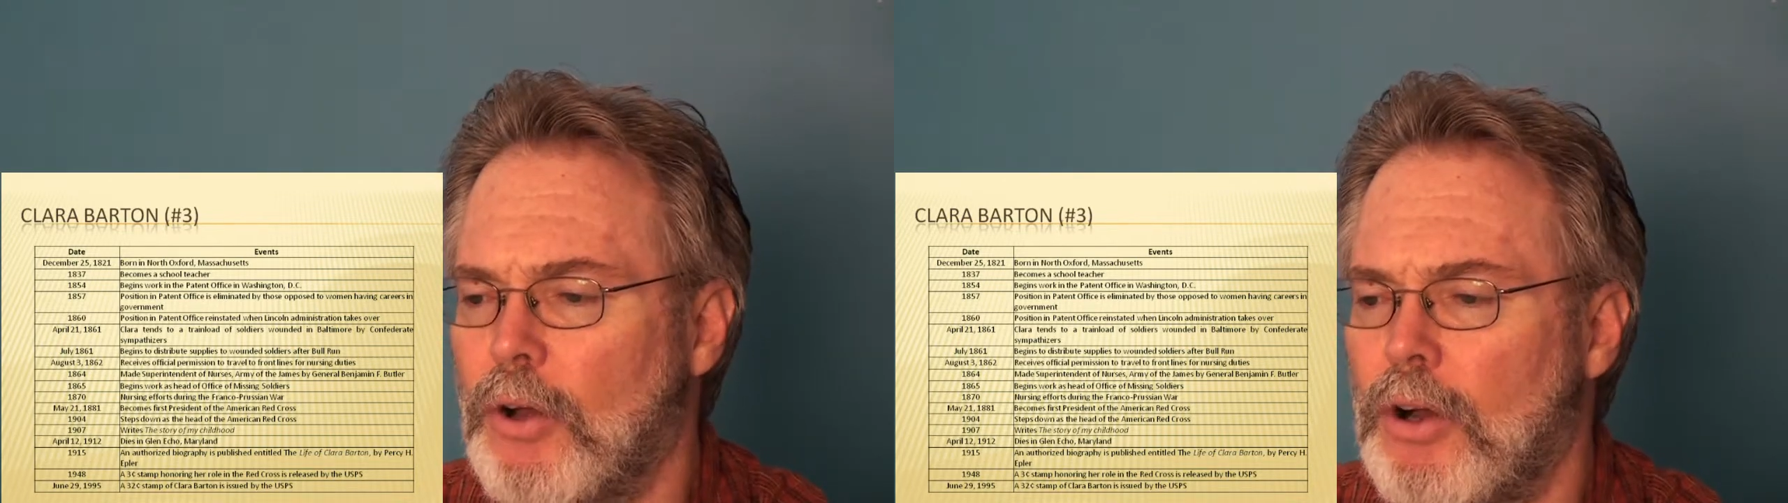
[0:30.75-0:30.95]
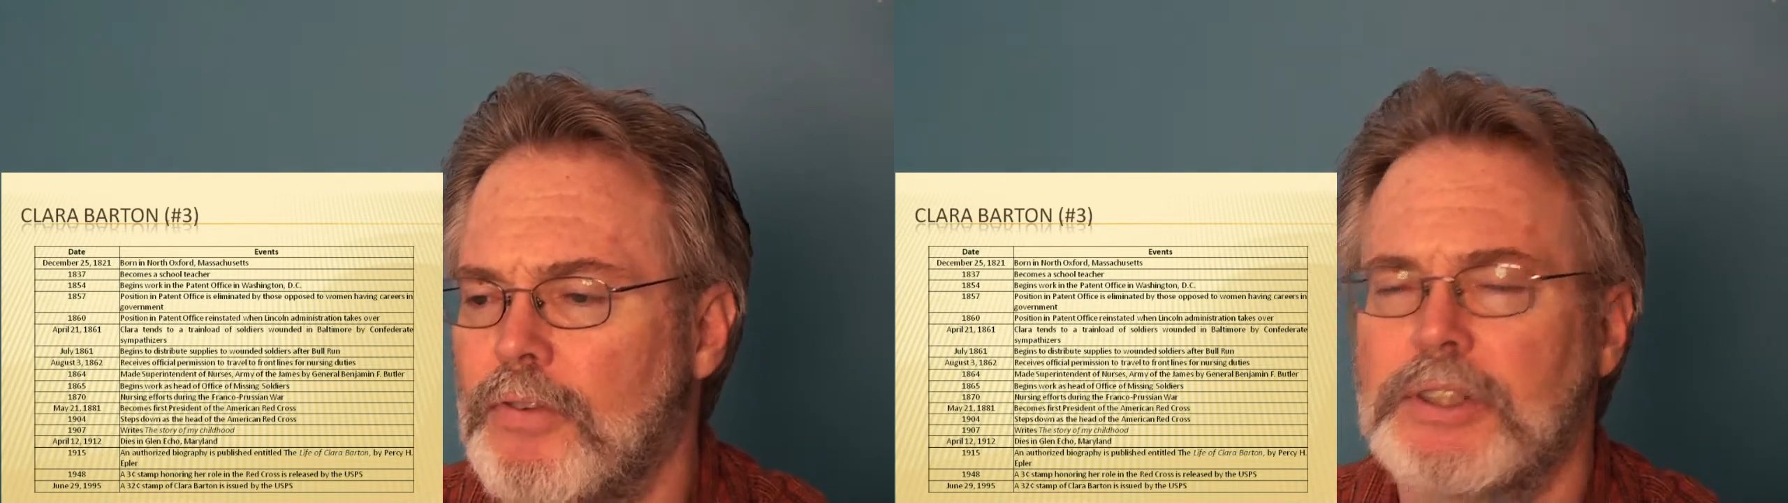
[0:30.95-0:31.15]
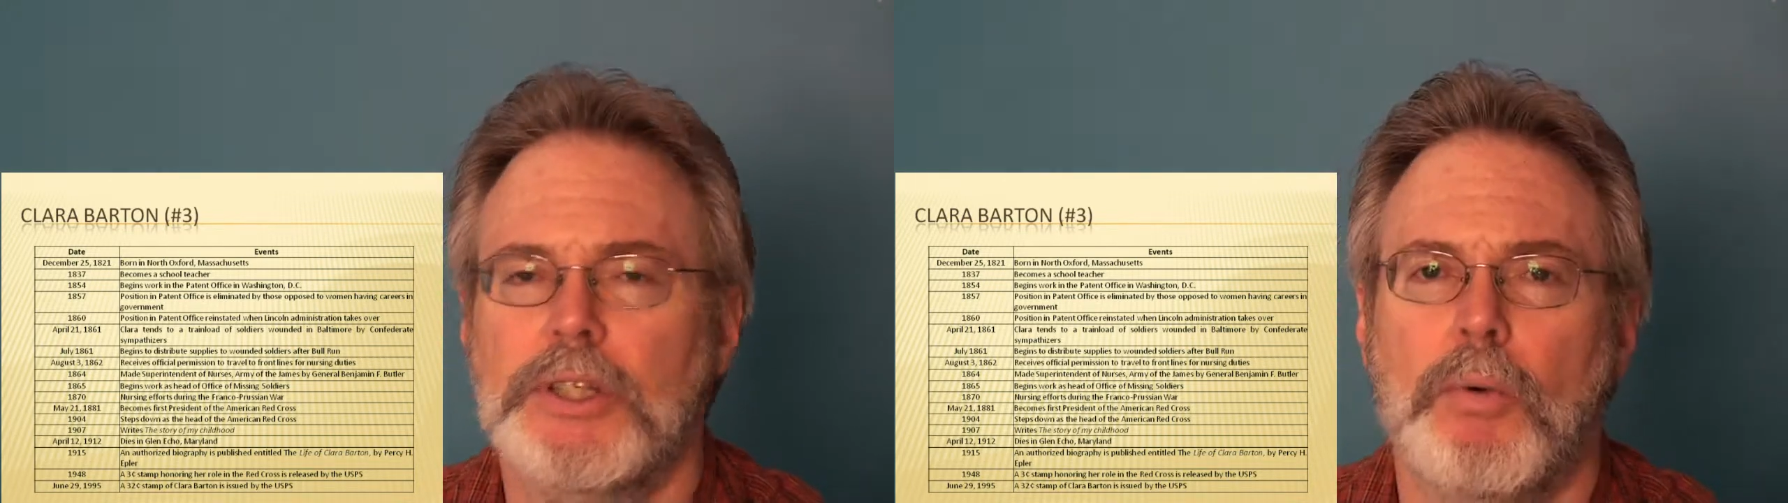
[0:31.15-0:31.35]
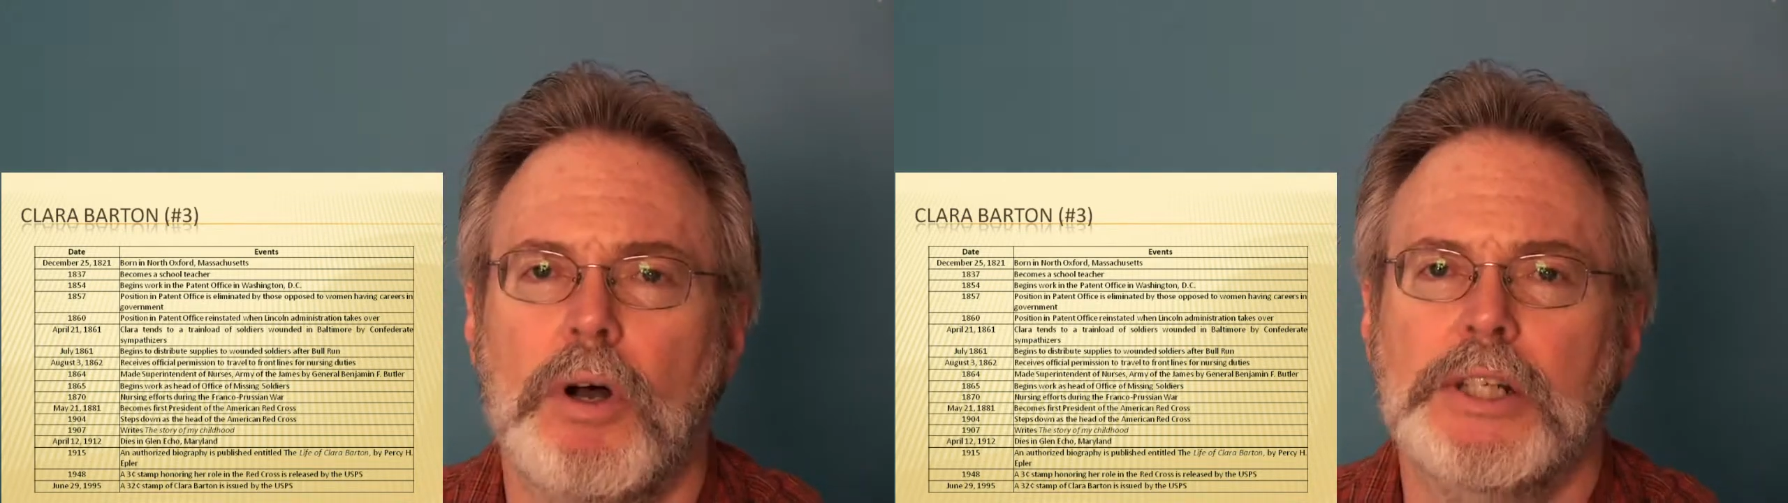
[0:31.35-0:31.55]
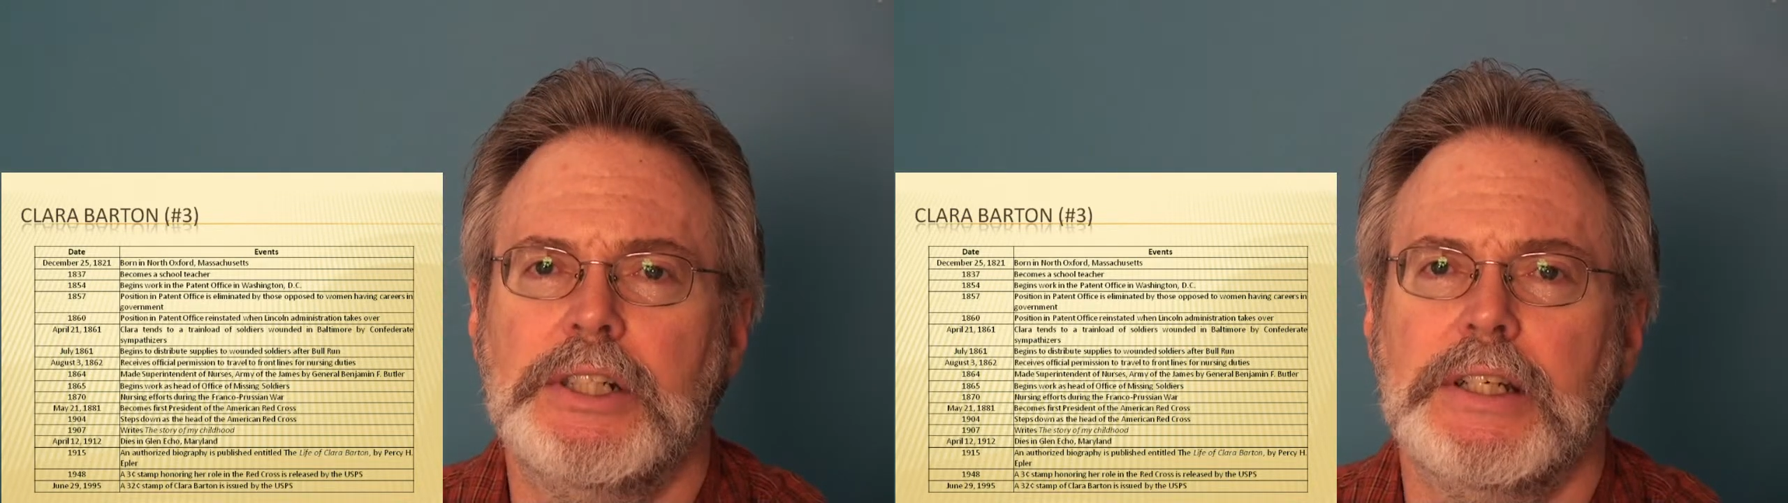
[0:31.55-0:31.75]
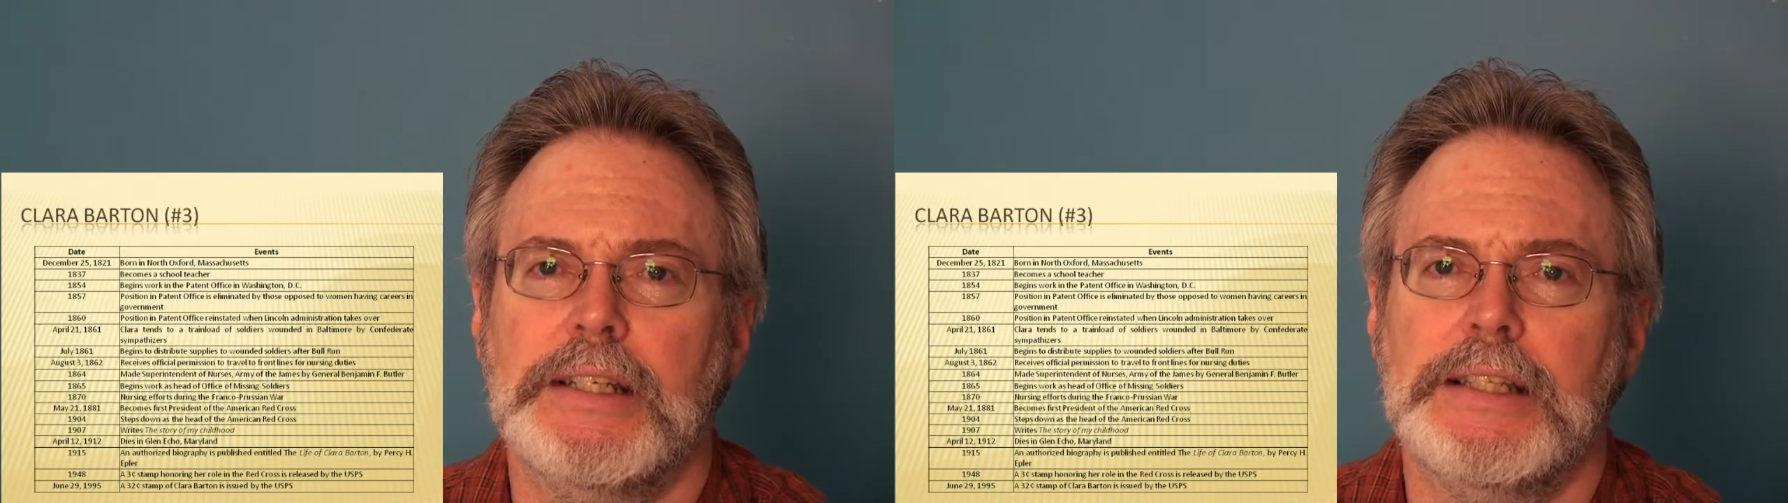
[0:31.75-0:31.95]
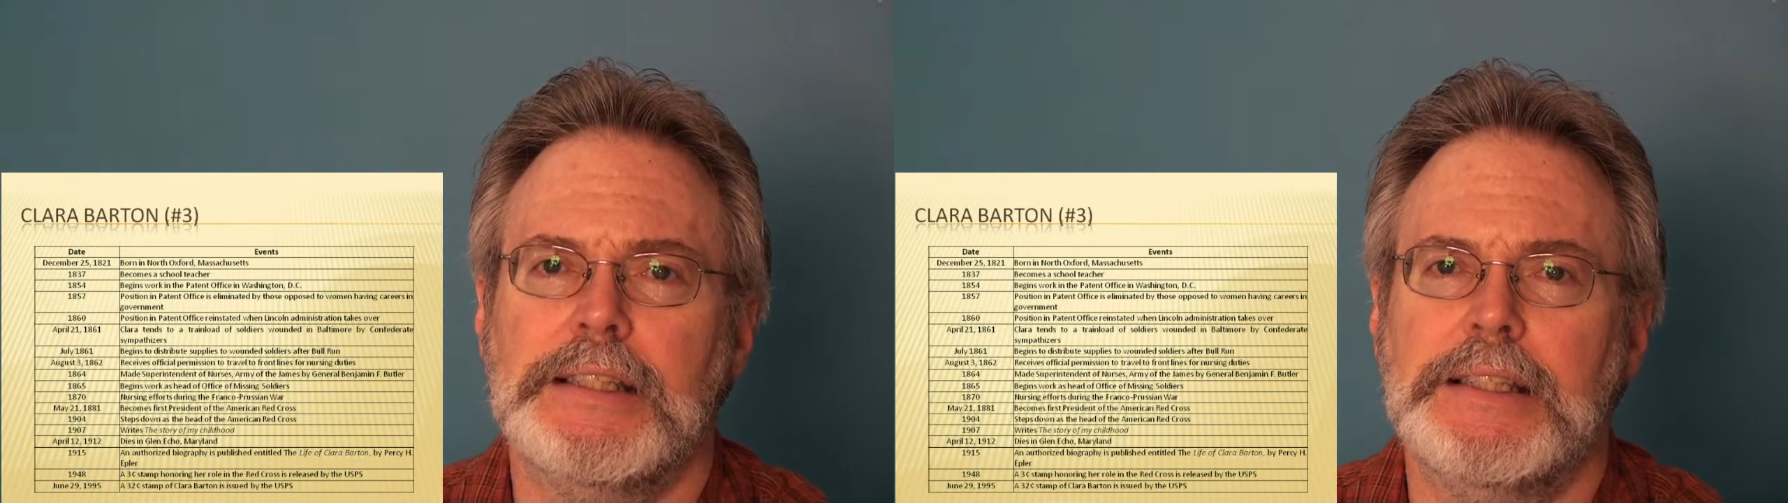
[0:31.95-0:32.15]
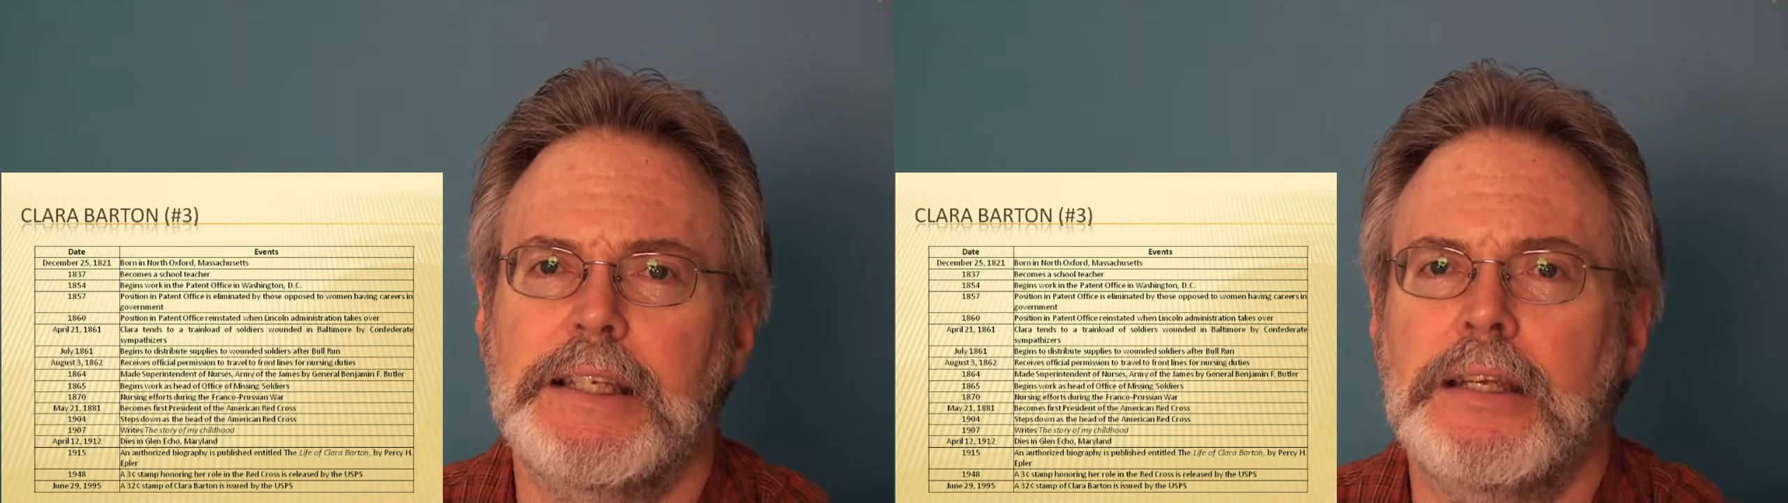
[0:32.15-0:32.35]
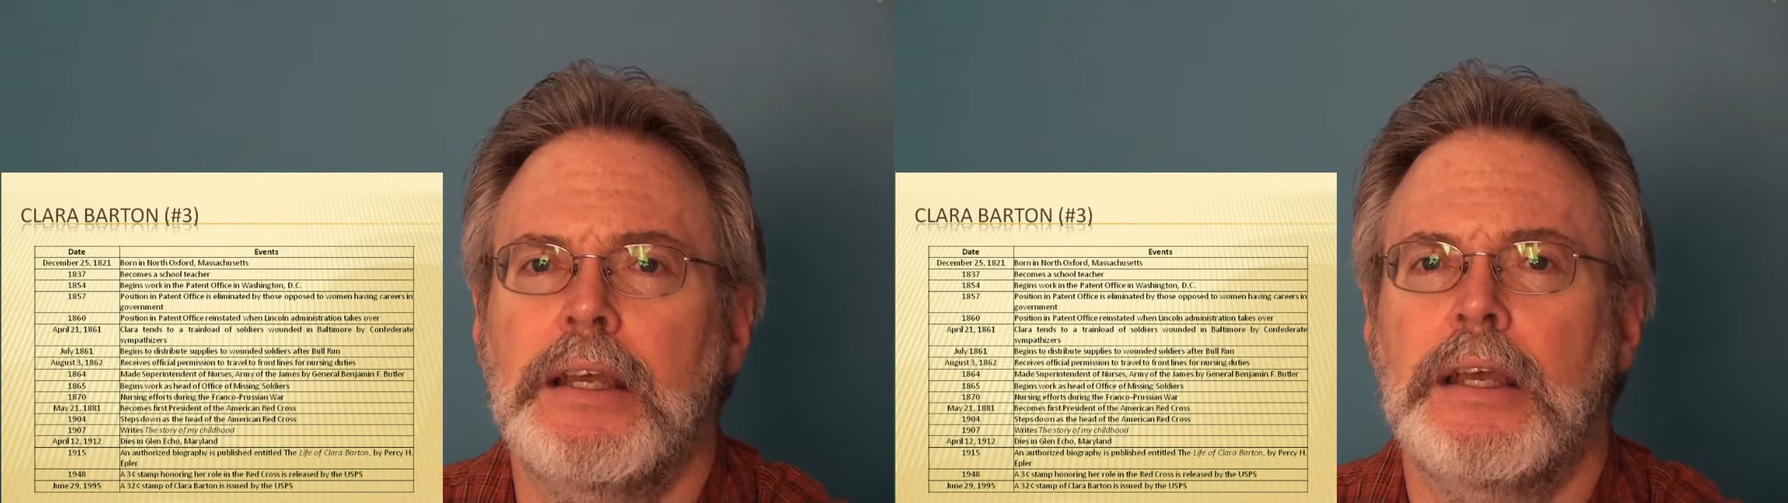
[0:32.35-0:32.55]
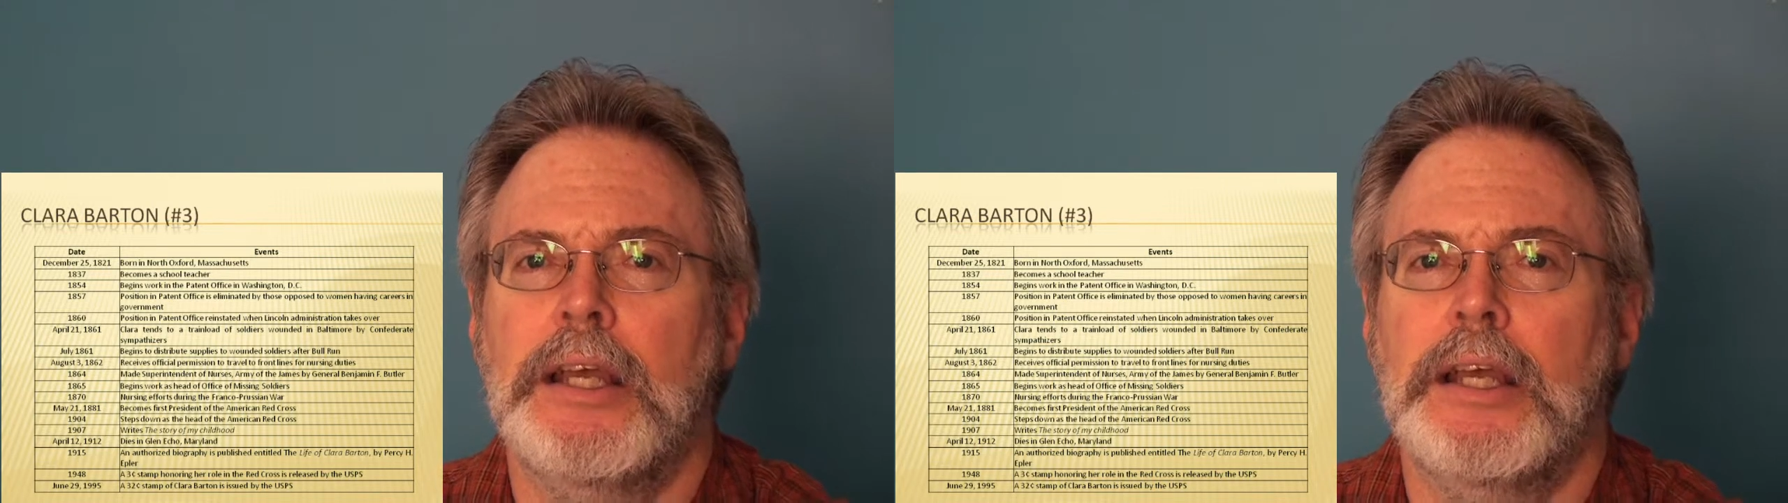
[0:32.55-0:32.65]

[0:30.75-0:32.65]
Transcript: office in Washington, D.C.,